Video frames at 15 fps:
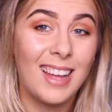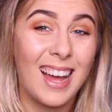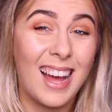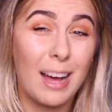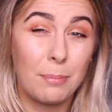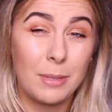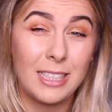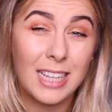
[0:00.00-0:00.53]

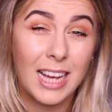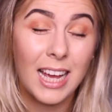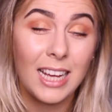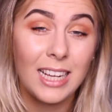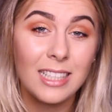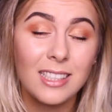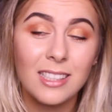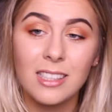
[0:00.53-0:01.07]
Happy
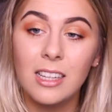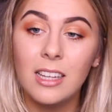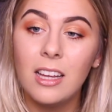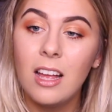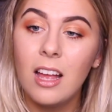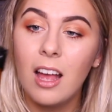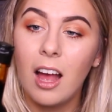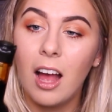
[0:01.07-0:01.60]
days.
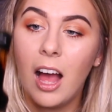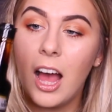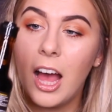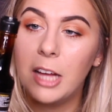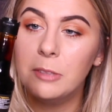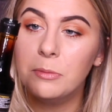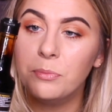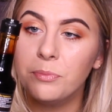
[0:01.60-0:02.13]

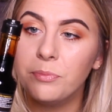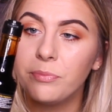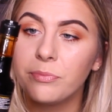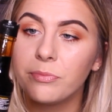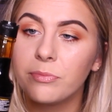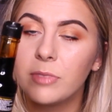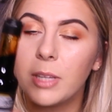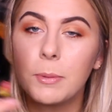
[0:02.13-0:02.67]
I'm
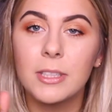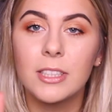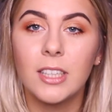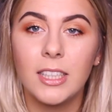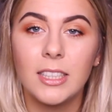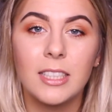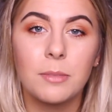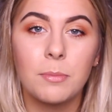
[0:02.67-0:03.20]

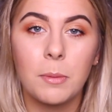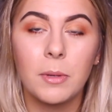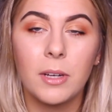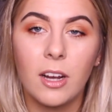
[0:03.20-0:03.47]
excited to make my